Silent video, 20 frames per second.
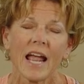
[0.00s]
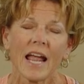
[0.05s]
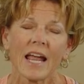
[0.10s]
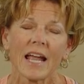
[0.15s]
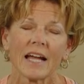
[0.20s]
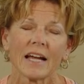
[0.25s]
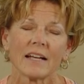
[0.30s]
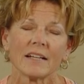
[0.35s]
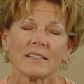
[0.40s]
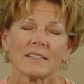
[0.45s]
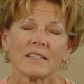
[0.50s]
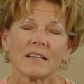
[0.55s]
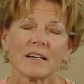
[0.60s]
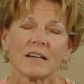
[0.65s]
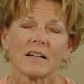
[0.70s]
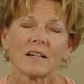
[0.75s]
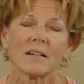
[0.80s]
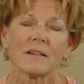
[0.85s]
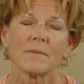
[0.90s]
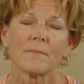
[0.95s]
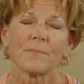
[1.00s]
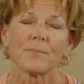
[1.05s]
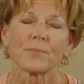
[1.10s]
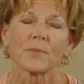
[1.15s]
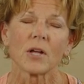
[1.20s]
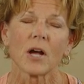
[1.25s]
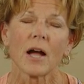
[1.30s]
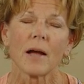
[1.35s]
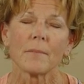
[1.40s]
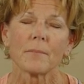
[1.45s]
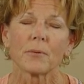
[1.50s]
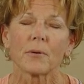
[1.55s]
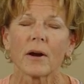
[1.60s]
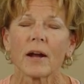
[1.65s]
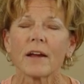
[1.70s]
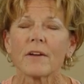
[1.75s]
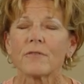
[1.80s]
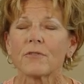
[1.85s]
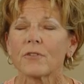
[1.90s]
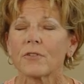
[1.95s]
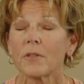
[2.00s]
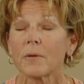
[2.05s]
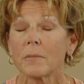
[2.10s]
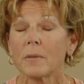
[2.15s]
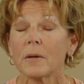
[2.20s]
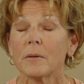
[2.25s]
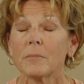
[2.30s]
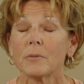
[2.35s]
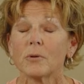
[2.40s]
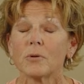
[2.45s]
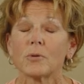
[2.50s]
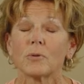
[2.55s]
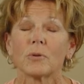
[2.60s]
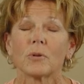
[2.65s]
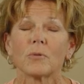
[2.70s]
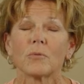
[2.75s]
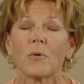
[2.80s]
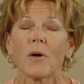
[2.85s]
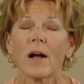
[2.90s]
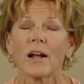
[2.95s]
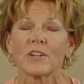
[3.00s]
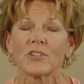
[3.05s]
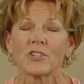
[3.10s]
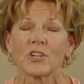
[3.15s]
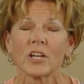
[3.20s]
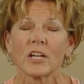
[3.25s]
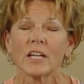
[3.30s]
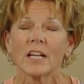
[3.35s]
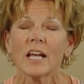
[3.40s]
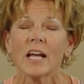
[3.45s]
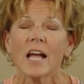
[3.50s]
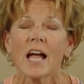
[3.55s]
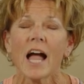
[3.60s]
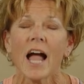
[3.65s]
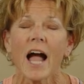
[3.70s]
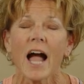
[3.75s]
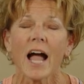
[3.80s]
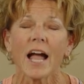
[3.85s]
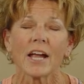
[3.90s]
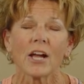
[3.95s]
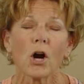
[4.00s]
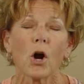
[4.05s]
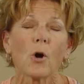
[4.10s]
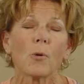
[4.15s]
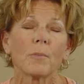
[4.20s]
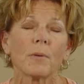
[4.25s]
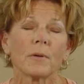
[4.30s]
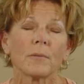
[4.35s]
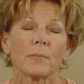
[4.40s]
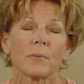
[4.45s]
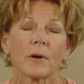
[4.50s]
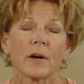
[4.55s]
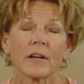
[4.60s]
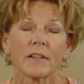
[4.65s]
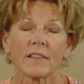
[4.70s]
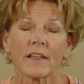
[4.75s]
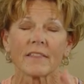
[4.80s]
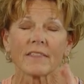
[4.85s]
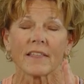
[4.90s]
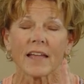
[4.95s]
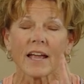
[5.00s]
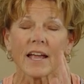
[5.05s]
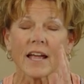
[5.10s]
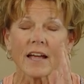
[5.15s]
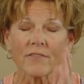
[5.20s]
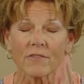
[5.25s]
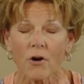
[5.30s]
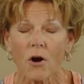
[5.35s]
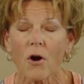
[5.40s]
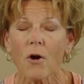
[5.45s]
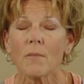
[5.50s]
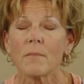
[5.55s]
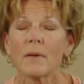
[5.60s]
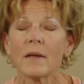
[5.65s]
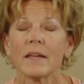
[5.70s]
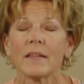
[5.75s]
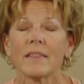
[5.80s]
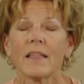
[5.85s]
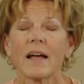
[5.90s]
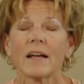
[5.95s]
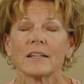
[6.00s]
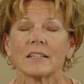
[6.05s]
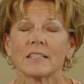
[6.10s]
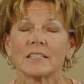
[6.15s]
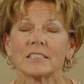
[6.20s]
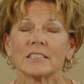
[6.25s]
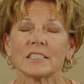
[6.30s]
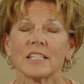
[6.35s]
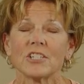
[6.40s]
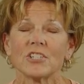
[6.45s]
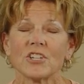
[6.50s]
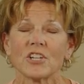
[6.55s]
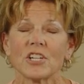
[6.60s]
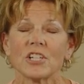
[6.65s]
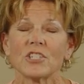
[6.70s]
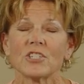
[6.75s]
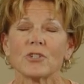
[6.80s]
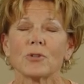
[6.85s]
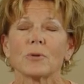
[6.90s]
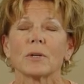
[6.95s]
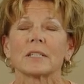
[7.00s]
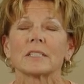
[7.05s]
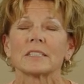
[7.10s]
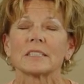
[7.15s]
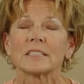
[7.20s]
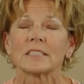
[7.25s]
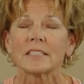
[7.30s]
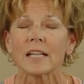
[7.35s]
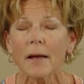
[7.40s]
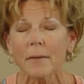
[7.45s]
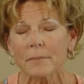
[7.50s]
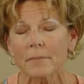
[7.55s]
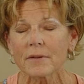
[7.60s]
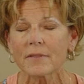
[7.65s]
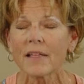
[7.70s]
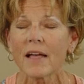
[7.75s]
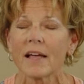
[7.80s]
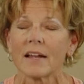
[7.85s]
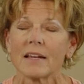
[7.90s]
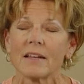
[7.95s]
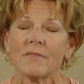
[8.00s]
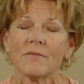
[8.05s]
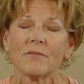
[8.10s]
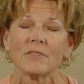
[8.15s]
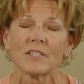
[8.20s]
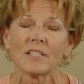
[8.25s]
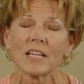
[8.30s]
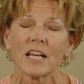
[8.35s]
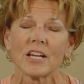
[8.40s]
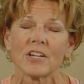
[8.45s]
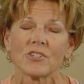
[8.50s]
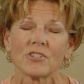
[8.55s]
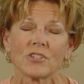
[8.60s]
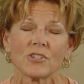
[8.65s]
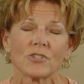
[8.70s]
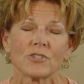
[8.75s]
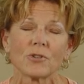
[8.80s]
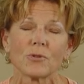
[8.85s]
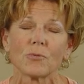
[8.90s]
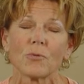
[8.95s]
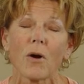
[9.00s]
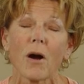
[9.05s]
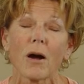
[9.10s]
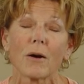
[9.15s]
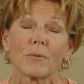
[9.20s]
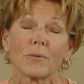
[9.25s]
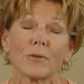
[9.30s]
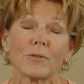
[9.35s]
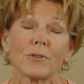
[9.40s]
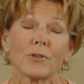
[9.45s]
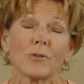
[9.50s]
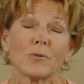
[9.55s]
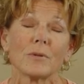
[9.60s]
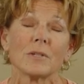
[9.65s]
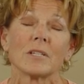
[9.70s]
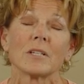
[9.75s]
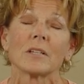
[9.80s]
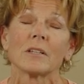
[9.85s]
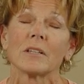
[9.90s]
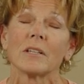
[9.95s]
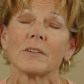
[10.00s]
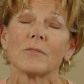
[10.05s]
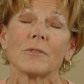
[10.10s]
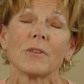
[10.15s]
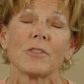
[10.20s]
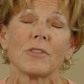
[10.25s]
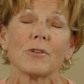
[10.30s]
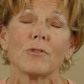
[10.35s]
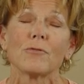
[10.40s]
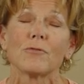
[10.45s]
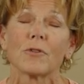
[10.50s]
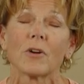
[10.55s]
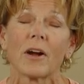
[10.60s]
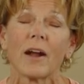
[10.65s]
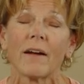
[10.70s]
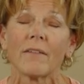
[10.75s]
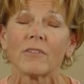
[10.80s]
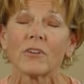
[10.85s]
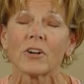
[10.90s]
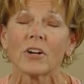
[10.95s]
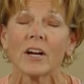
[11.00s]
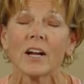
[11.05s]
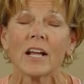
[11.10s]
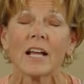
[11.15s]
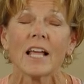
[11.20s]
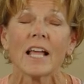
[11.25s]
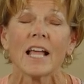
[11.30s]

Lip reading: And I pray for the people who are watching. I hope and pray that they have all made that decision to accept that invitation to walk with you and to live with you forever.